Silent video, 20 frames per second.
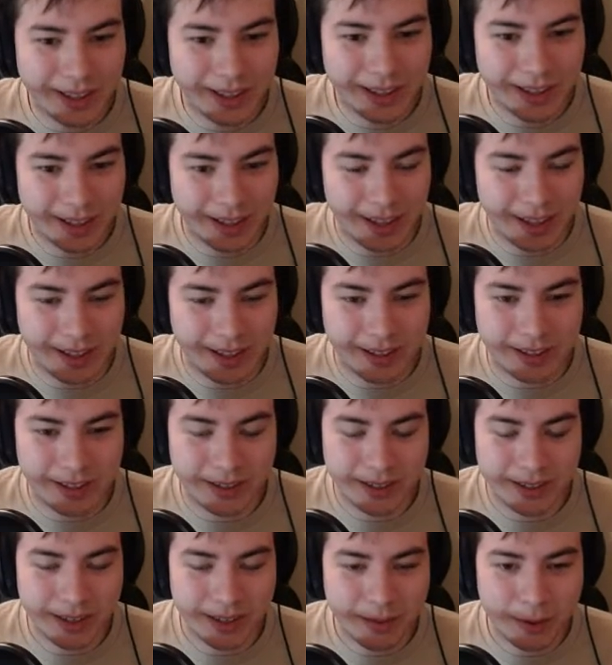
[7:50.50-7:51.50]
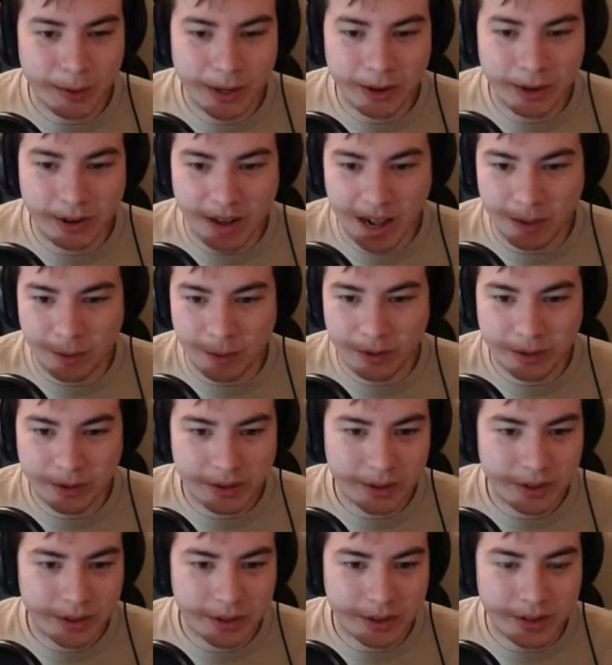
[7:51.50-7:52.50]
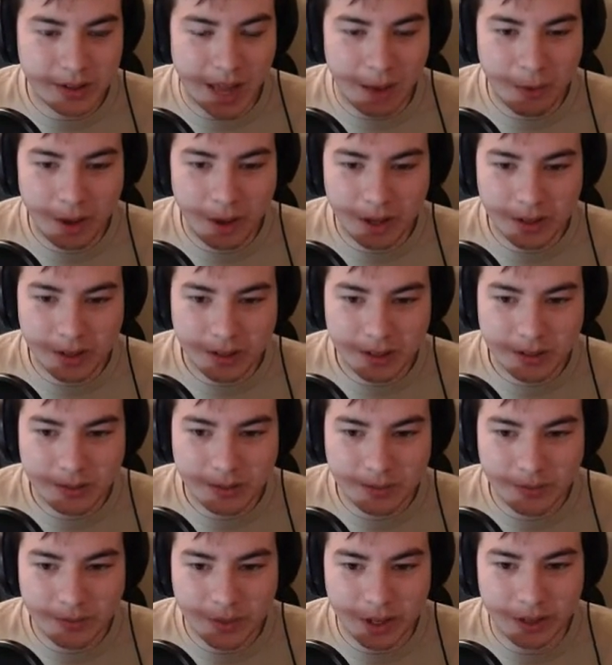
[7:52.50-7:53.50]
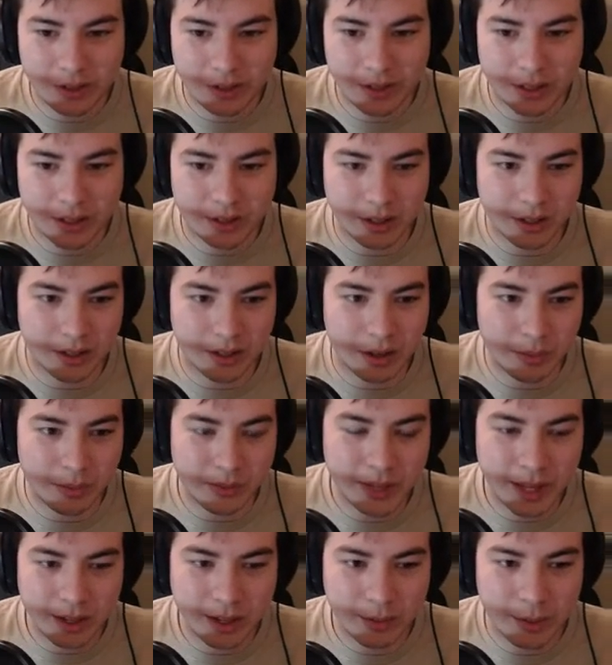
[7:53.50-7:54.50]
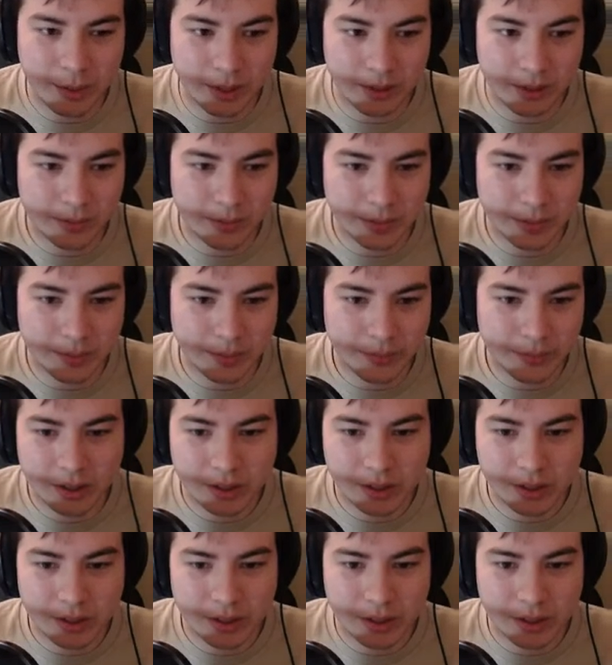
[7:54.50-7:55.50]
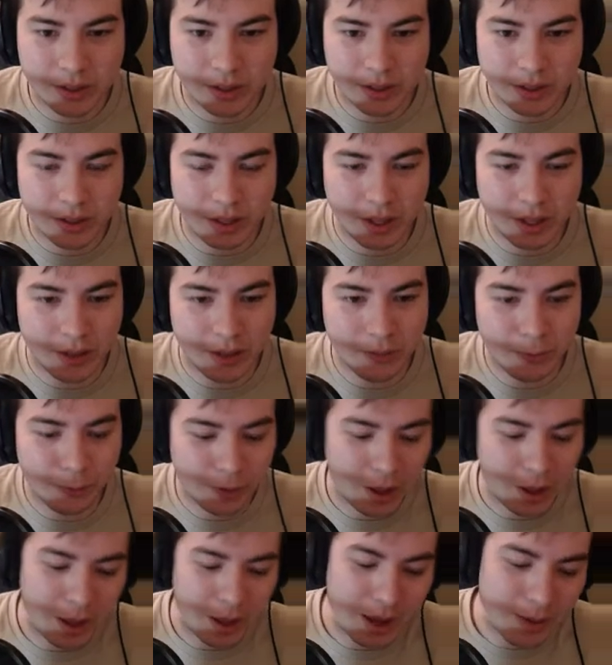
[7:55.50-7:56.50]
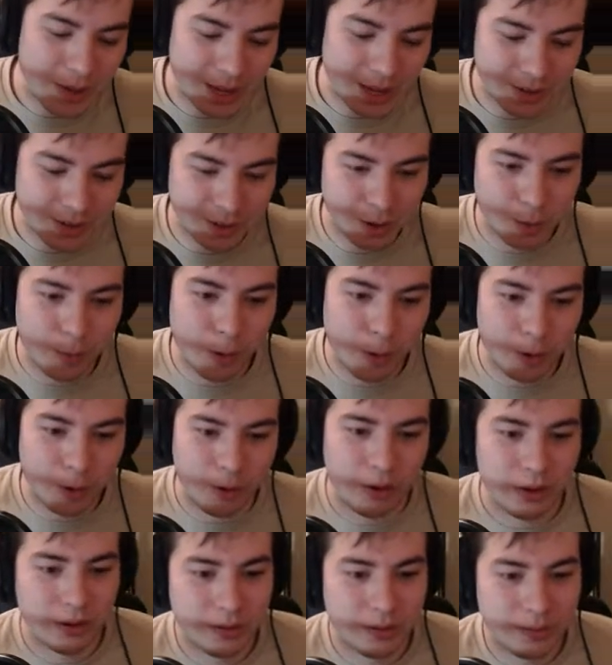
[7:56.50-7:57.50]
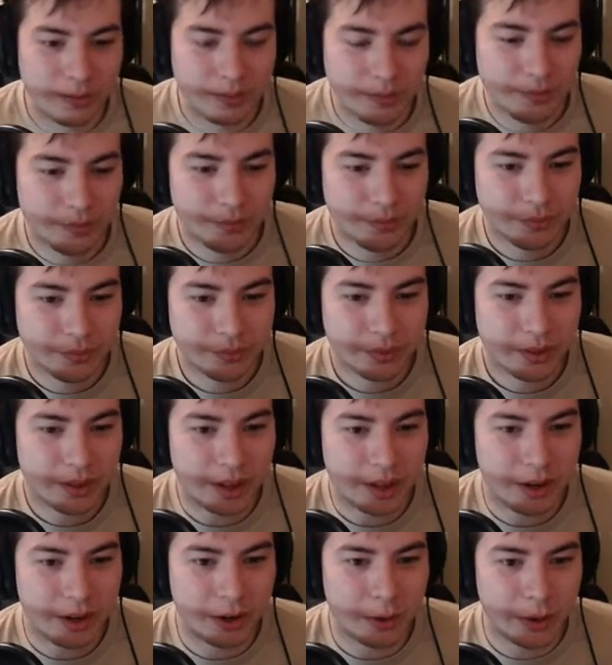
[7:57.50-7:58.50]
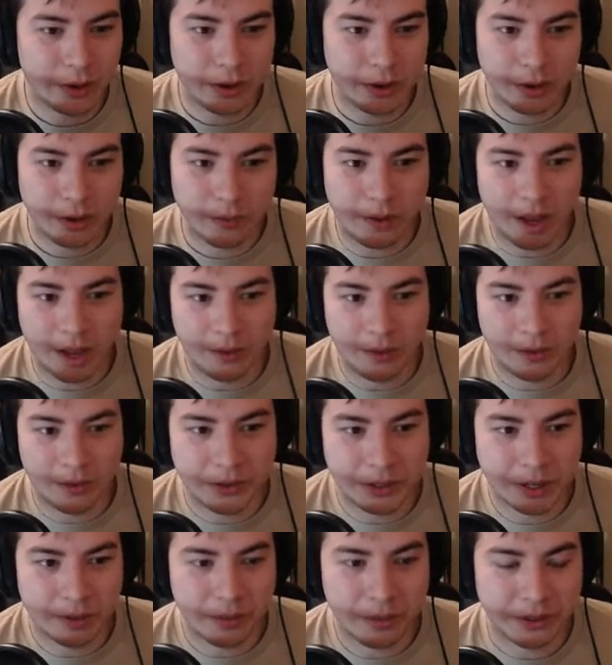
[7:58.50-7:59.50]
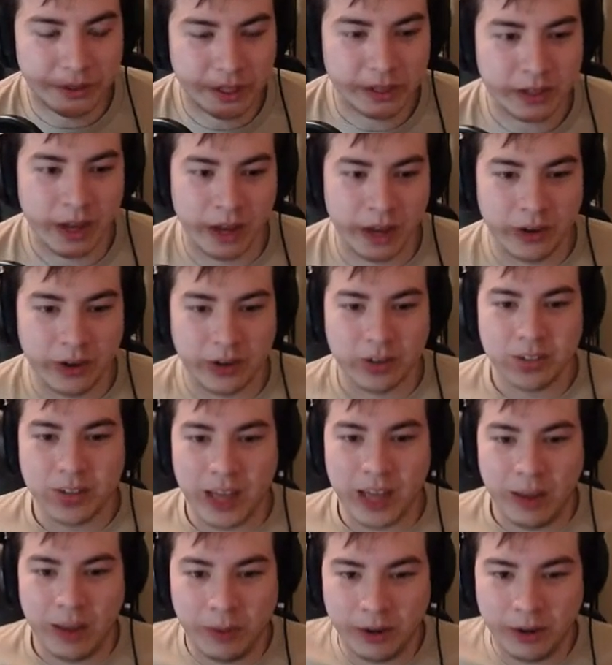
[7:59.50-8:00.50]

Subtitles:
Yeah, so he's a little bit weaker than Albert stat-wise. He doesn't get to like the double attack, but if the enemy has no board and you're going turn 5, you're going to pick this guy and you're going to slam into